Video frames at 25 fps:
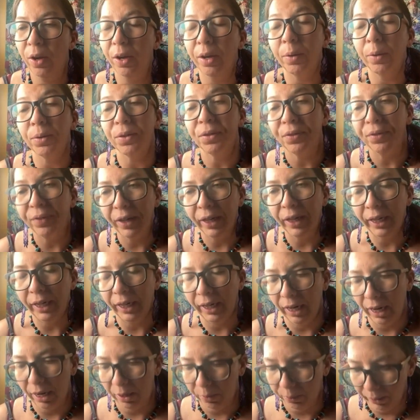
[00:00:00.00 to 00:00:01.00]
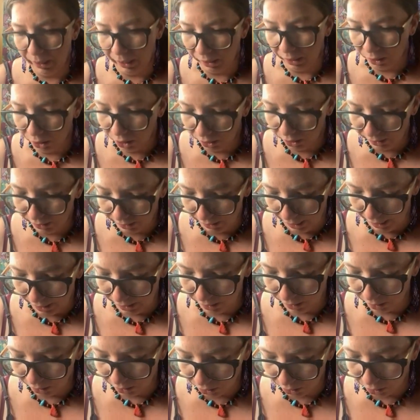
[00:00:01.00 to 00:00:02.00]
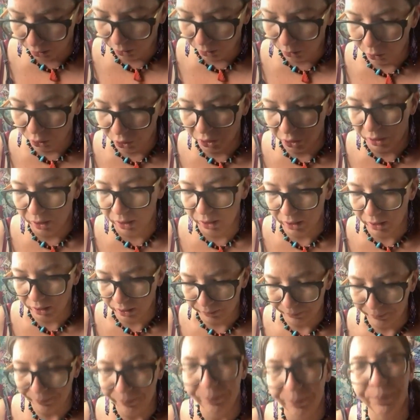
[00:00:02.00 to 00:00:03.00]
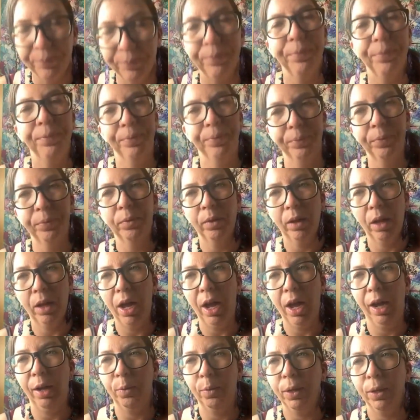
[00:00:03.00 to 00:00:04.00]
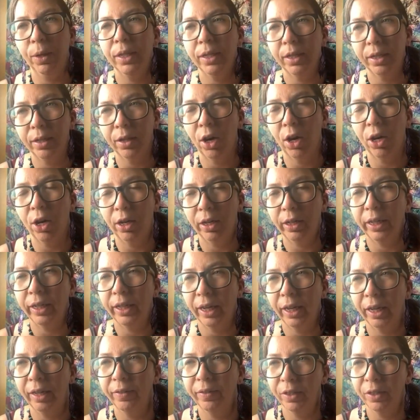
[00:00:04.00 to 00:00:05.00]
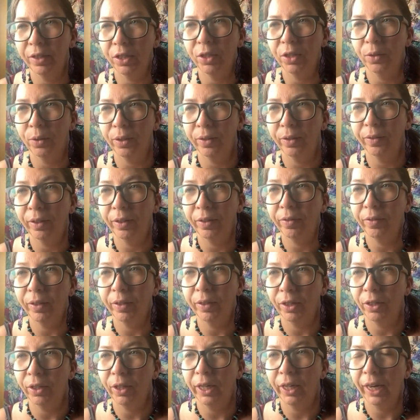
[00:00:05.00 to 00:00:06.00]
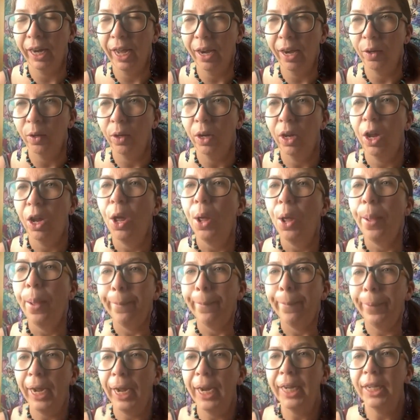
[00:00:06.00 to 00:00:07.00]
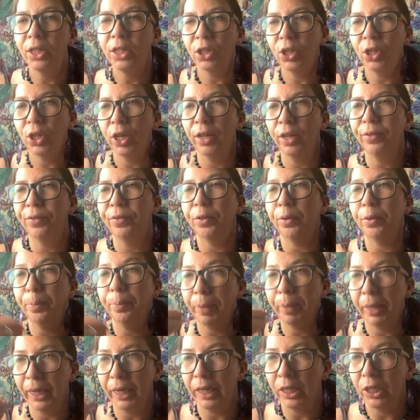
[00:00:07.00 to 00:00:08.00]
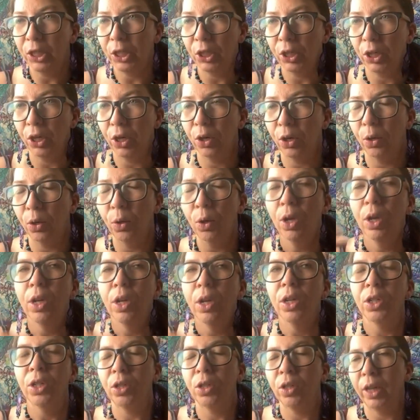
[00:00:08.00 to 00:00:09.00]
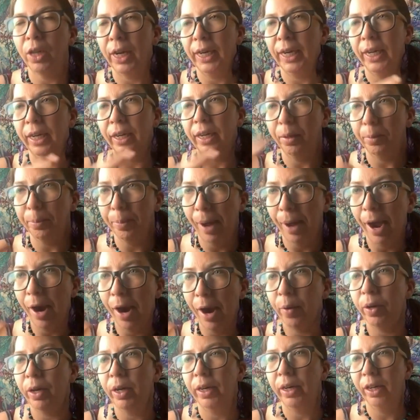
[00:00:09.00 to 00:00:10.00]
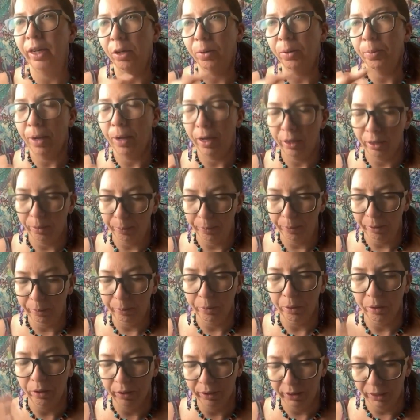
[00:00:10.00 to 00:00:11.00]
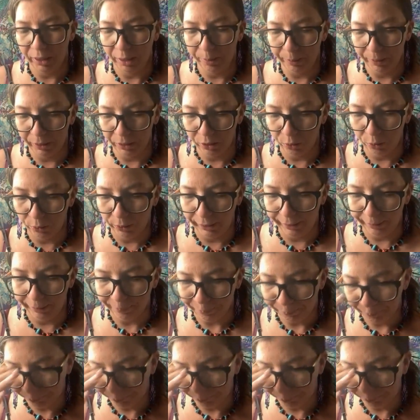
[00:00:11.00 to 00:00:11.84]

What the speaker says: And it was funny, when I looked at the solutions, I was already kind of intuitively figuring it out. But it's good for me to know, so that I can empower and help other people and tell my story.